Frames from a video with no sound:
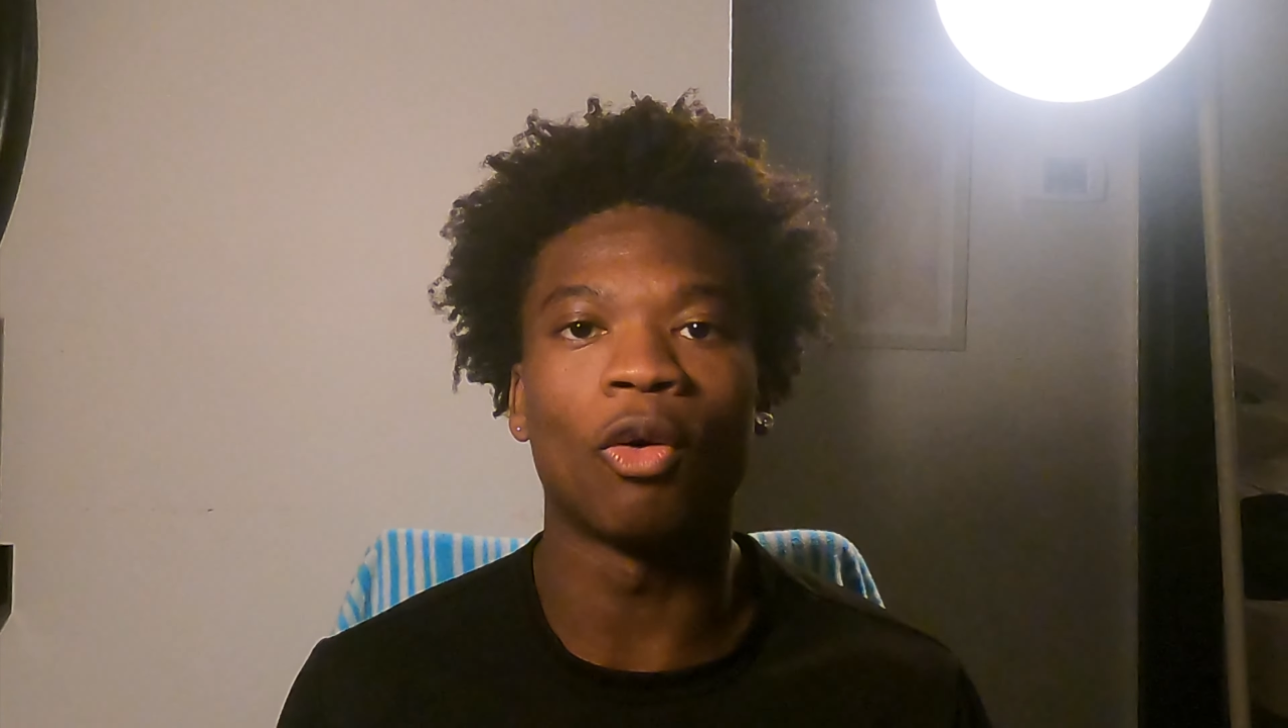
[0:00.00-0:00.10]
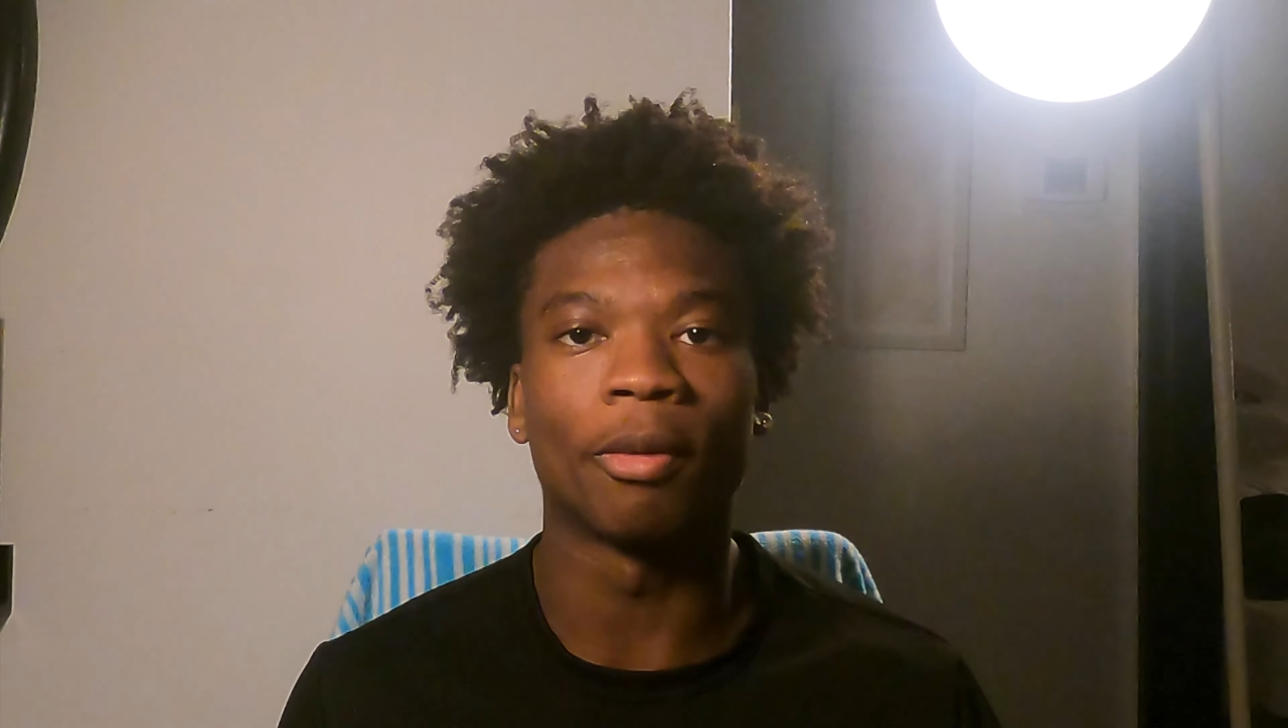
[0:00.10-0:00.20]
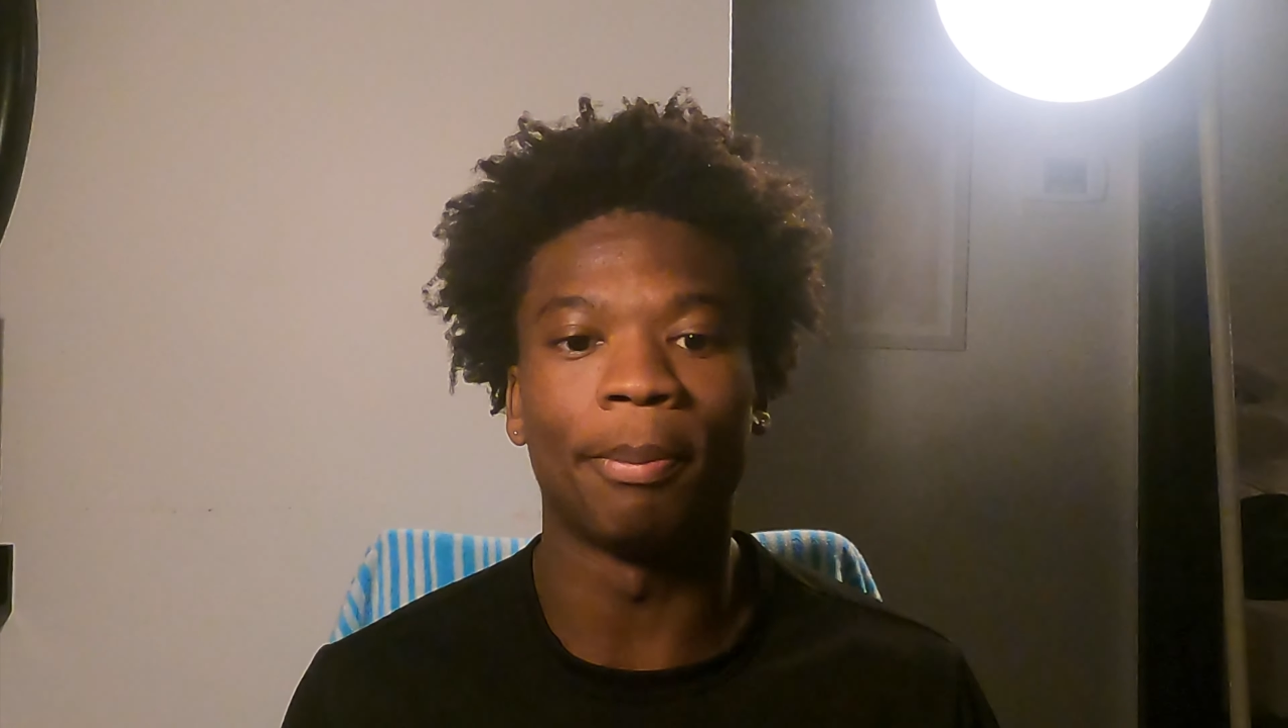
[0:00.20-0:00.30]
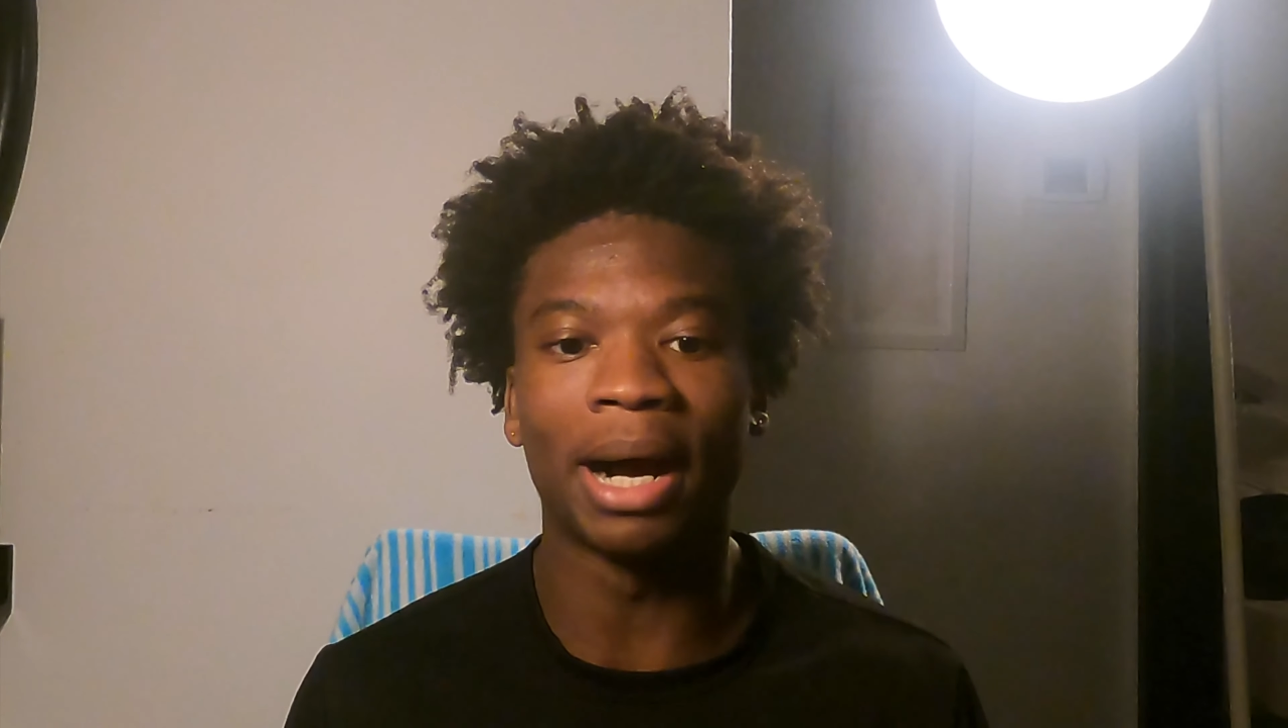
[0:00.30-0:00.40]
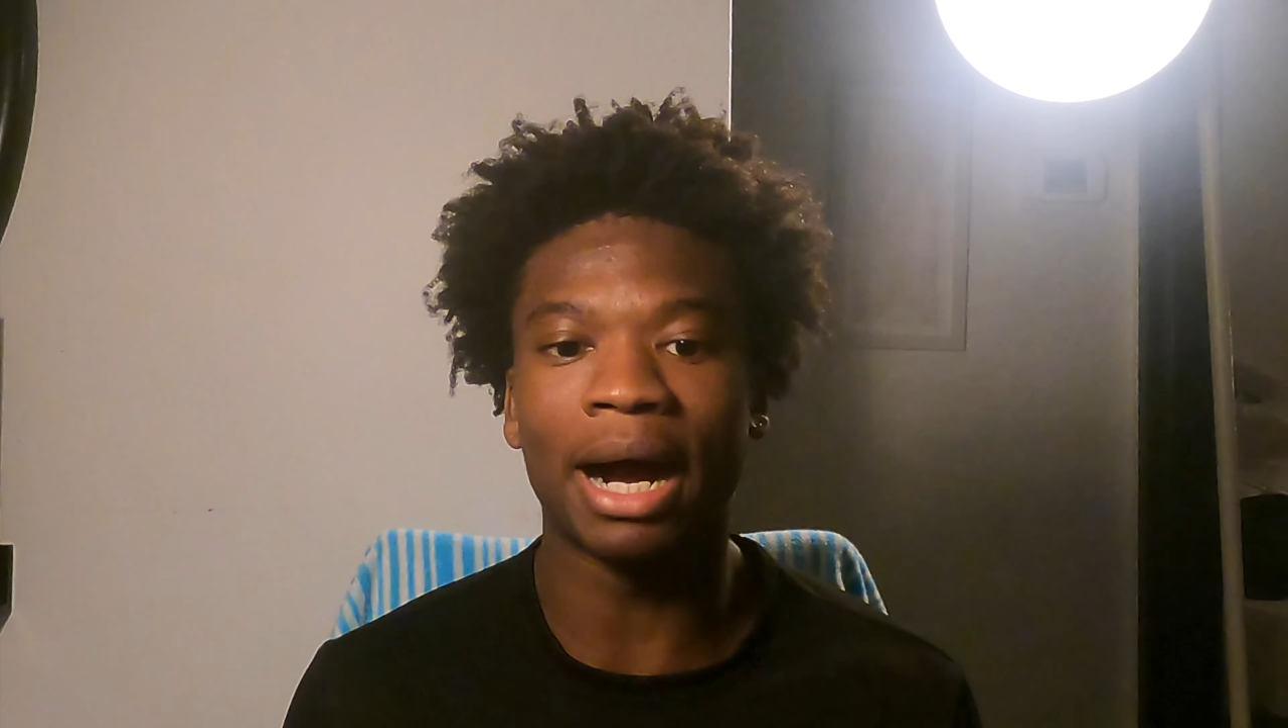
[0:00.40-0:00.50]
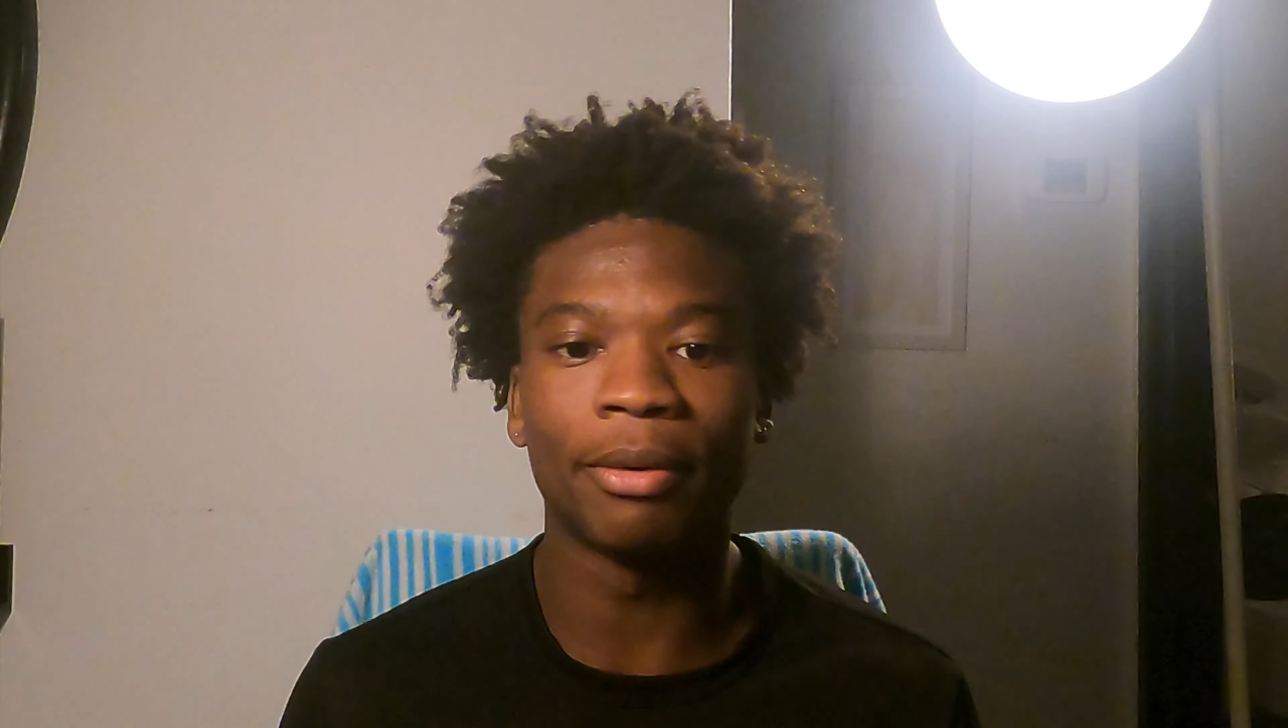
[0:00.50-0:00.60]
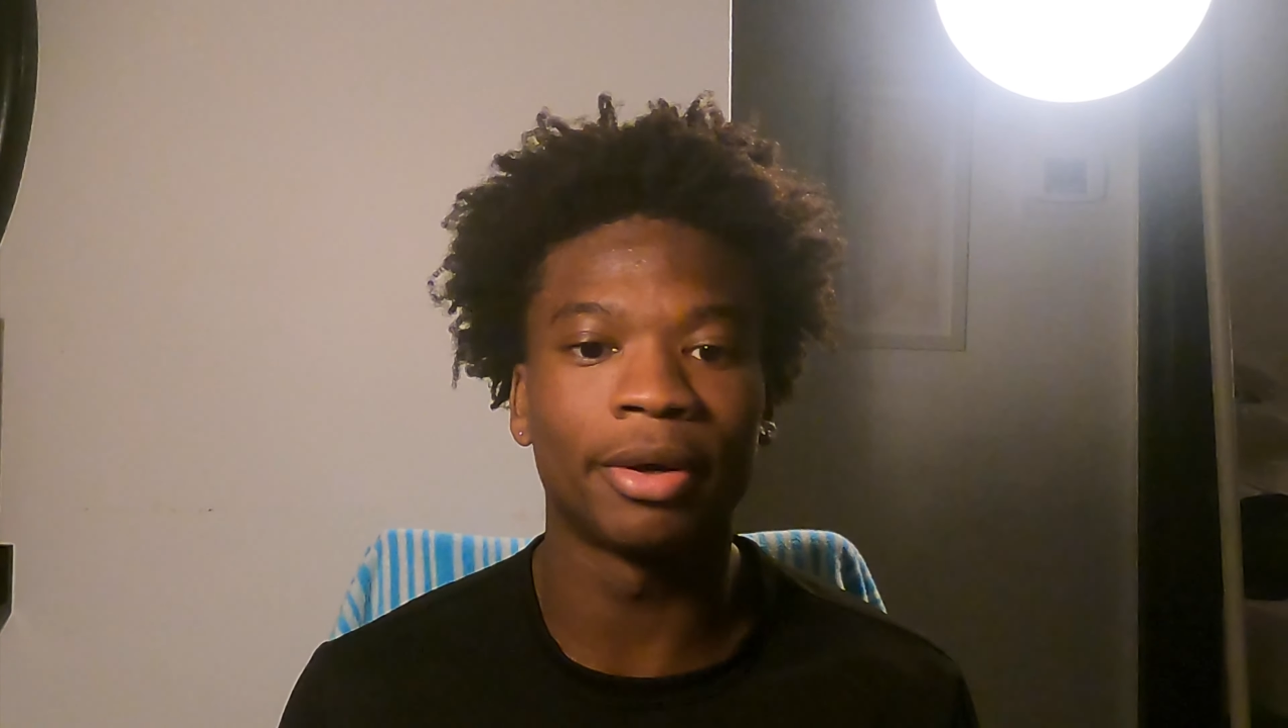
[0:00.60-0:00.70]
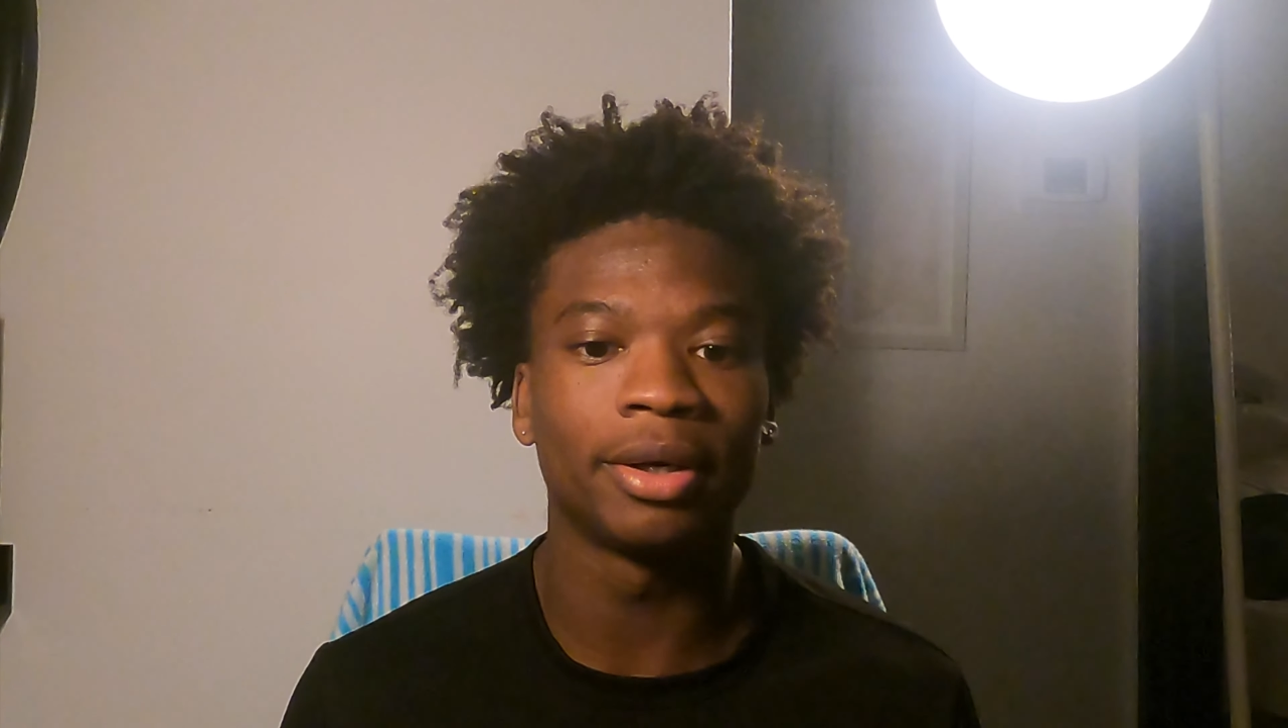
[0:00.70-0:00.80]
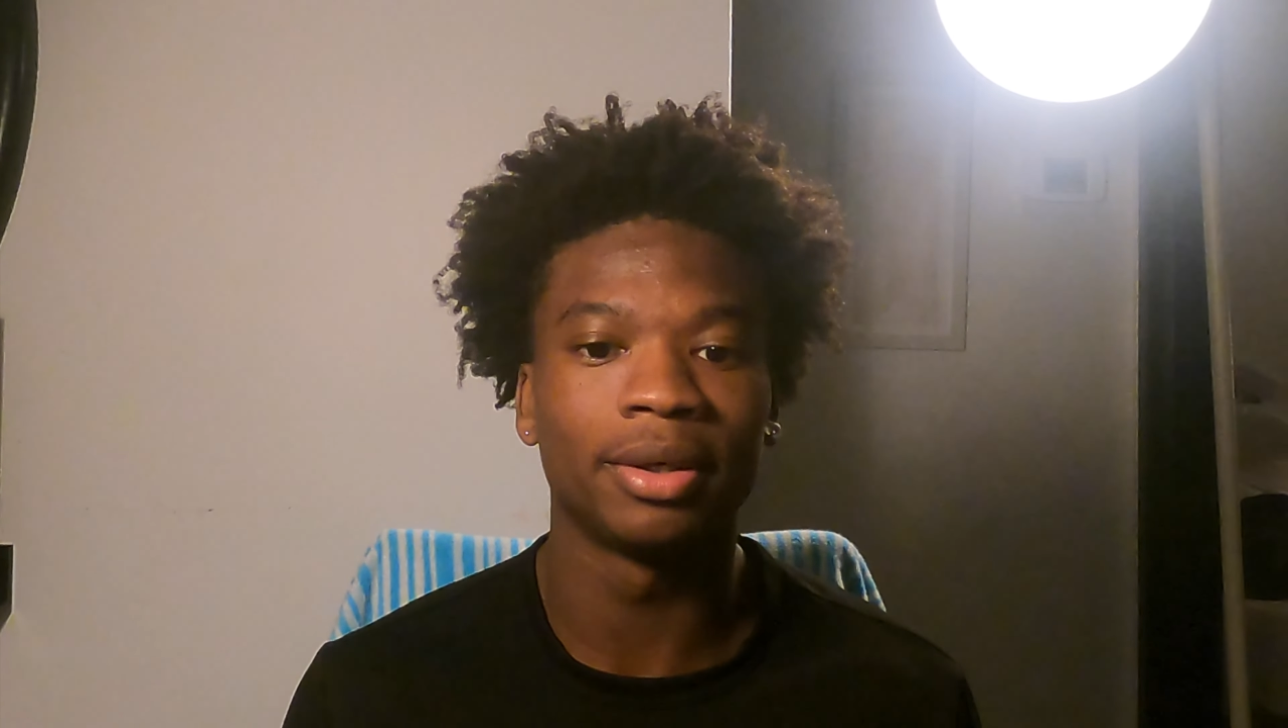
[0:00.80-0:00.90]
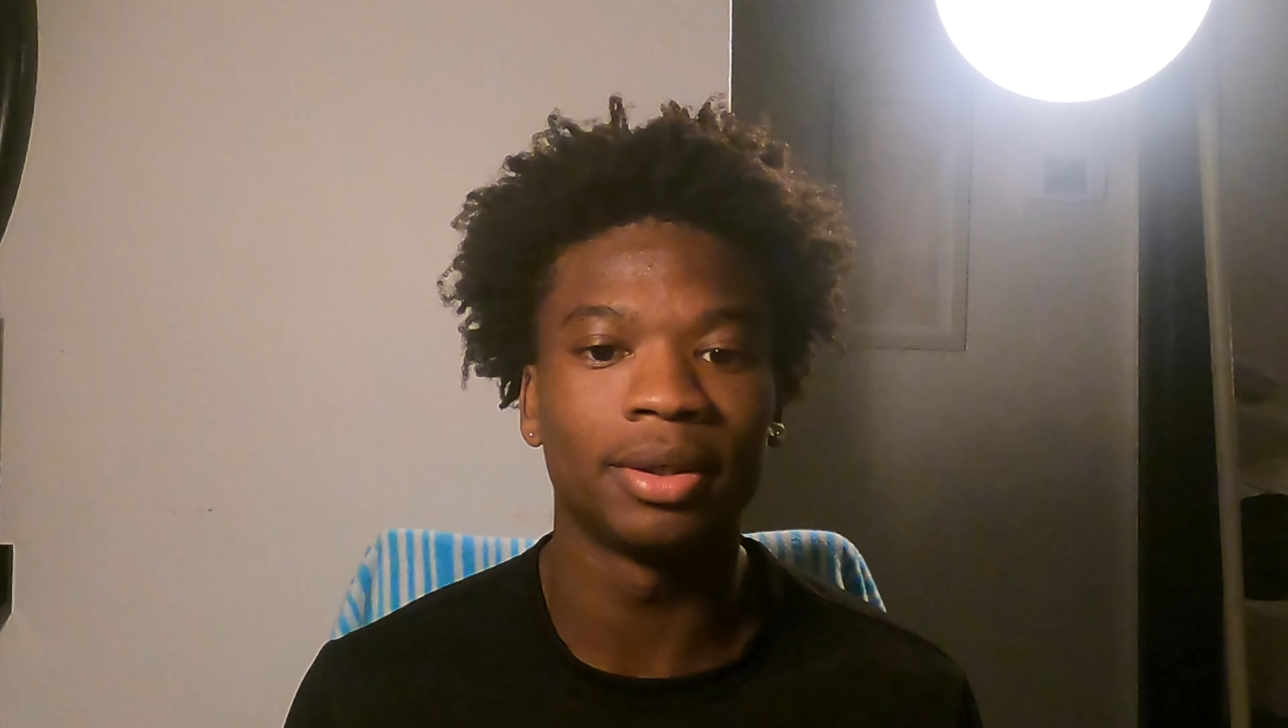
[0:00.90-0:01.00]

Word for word: or power,